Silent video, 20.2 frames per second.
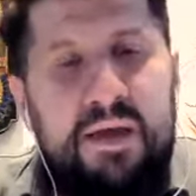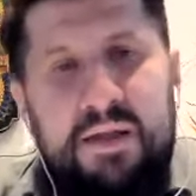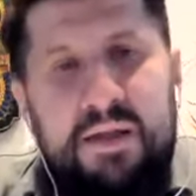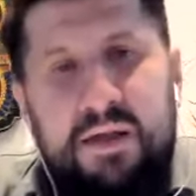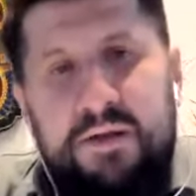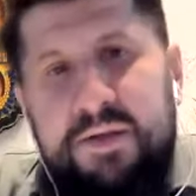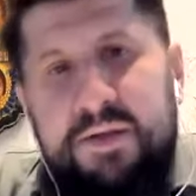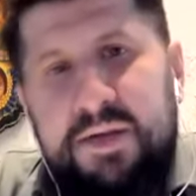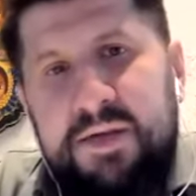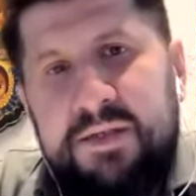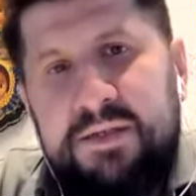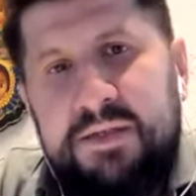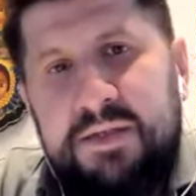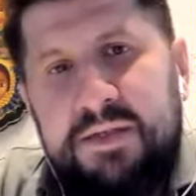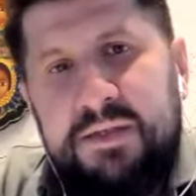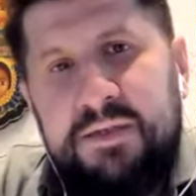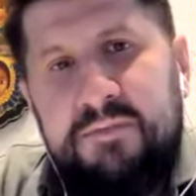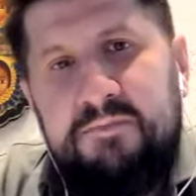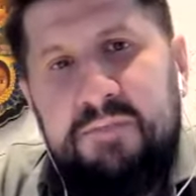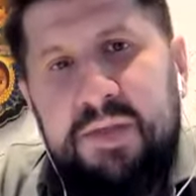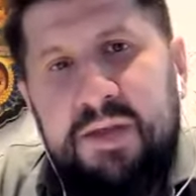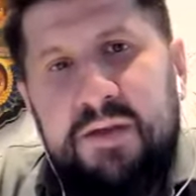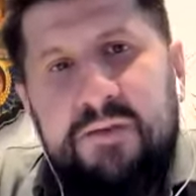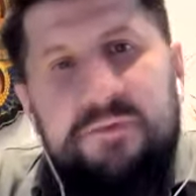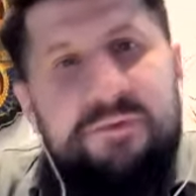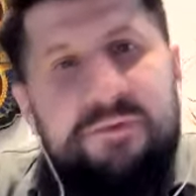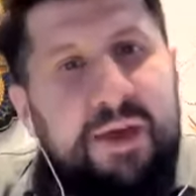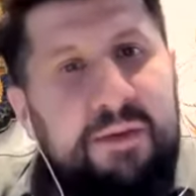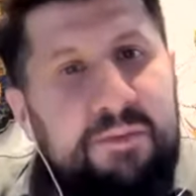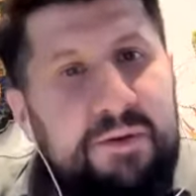Now there's this
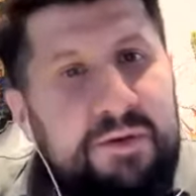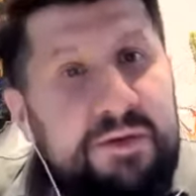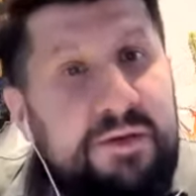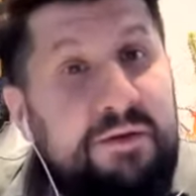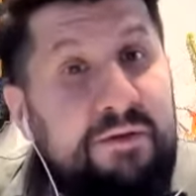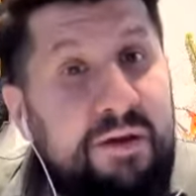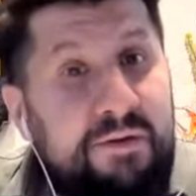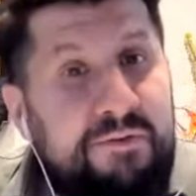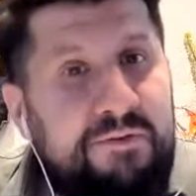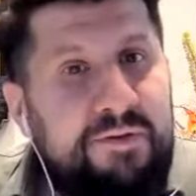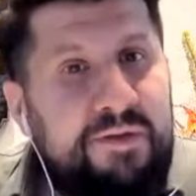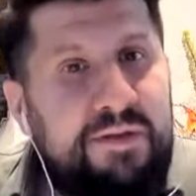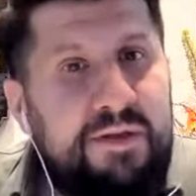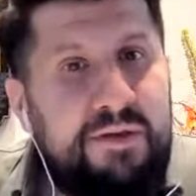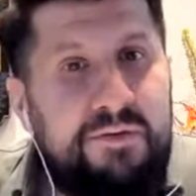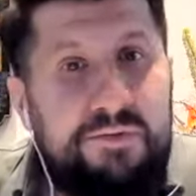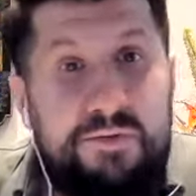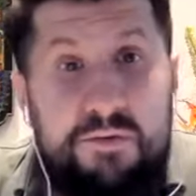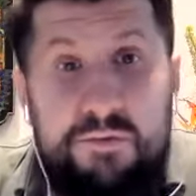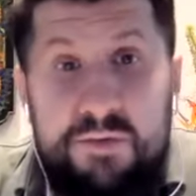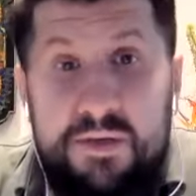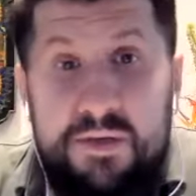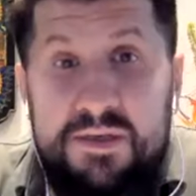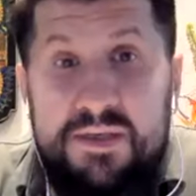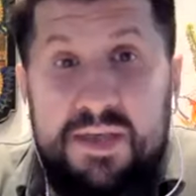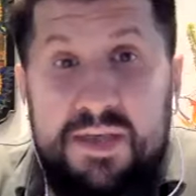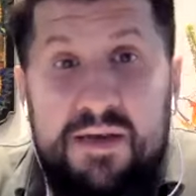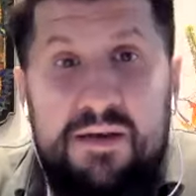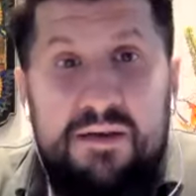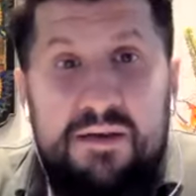famous graffiti from the
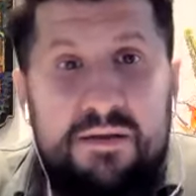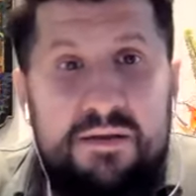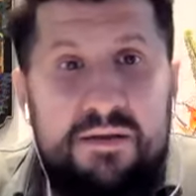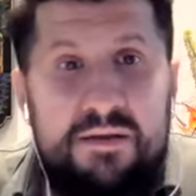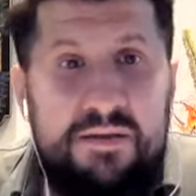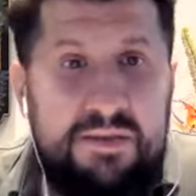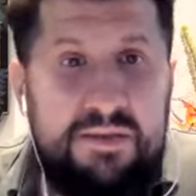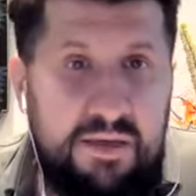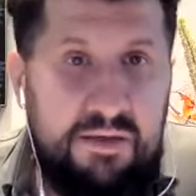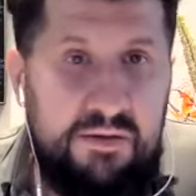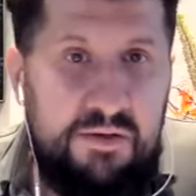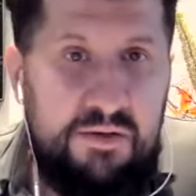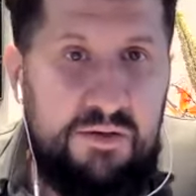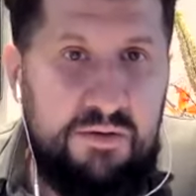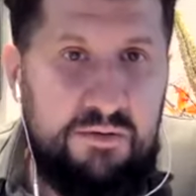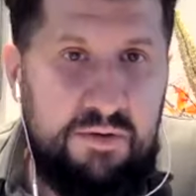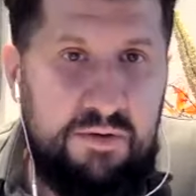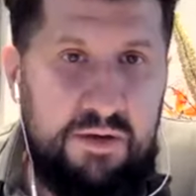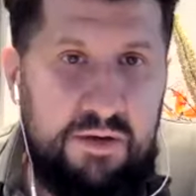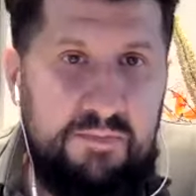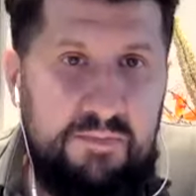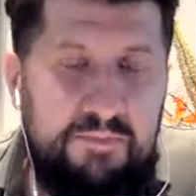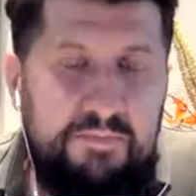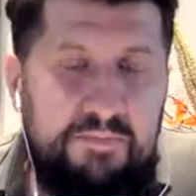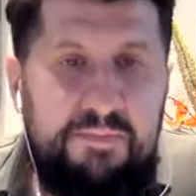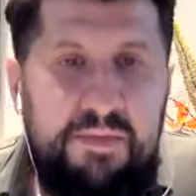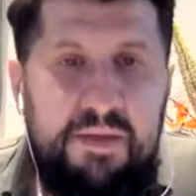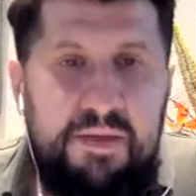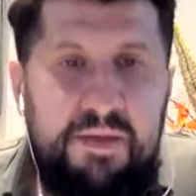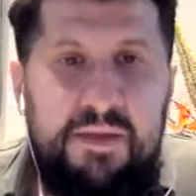second century.
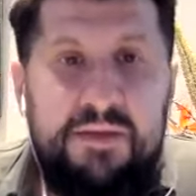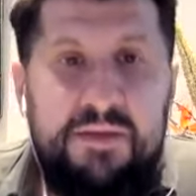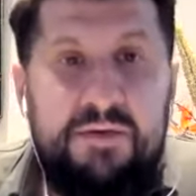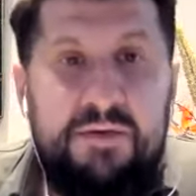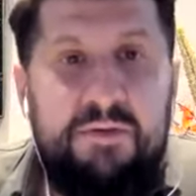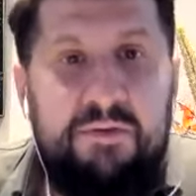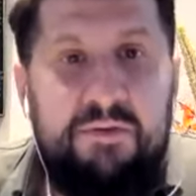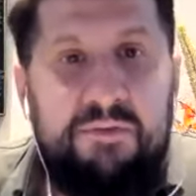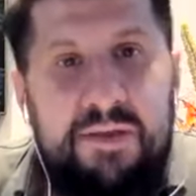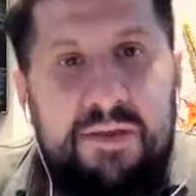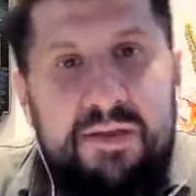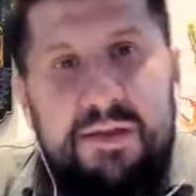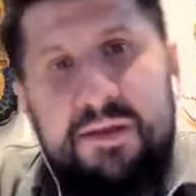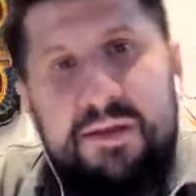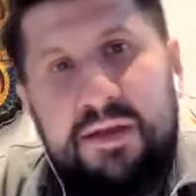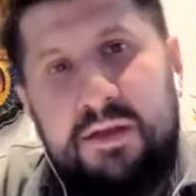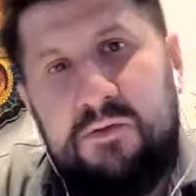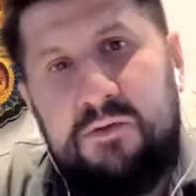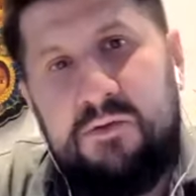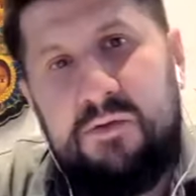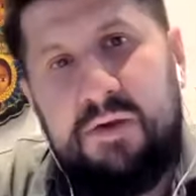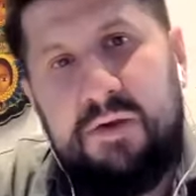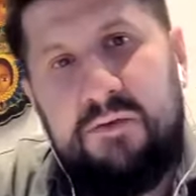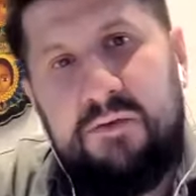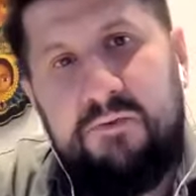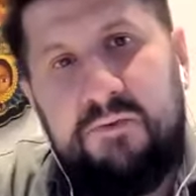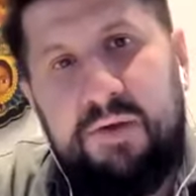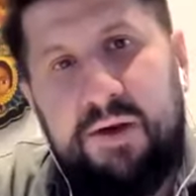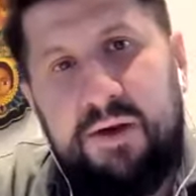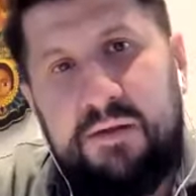It is a graffiti that you can
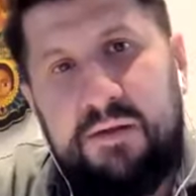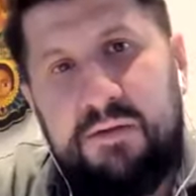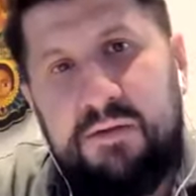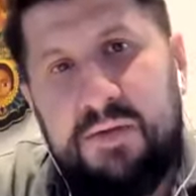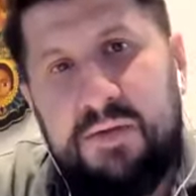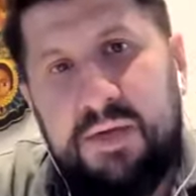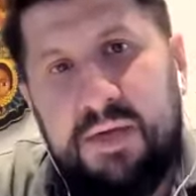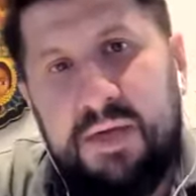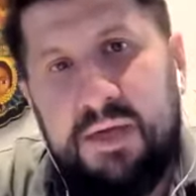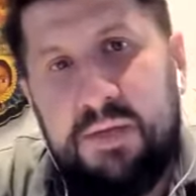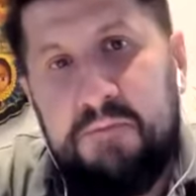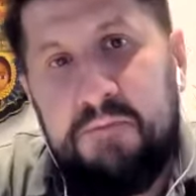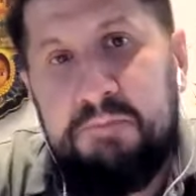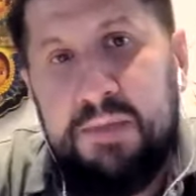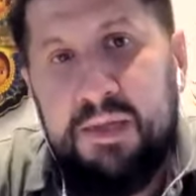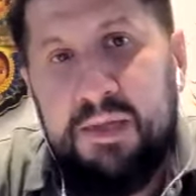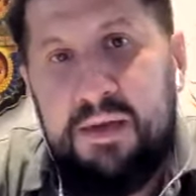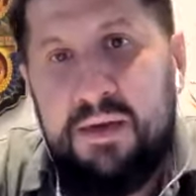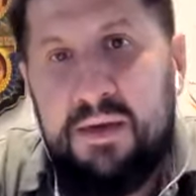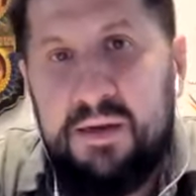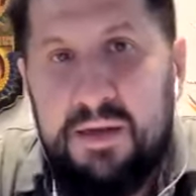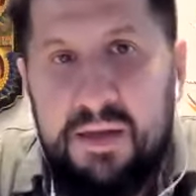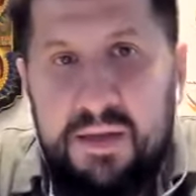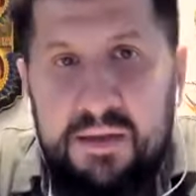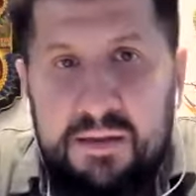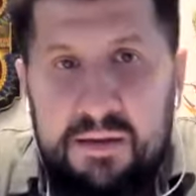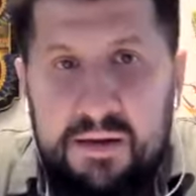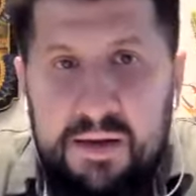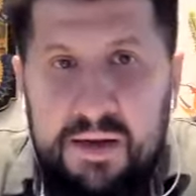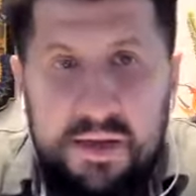find today in
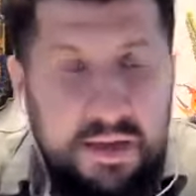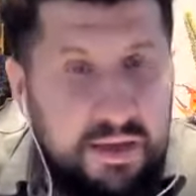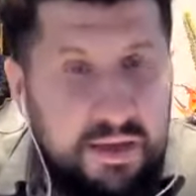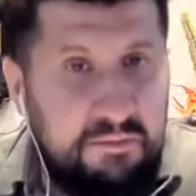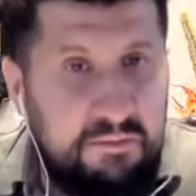Italy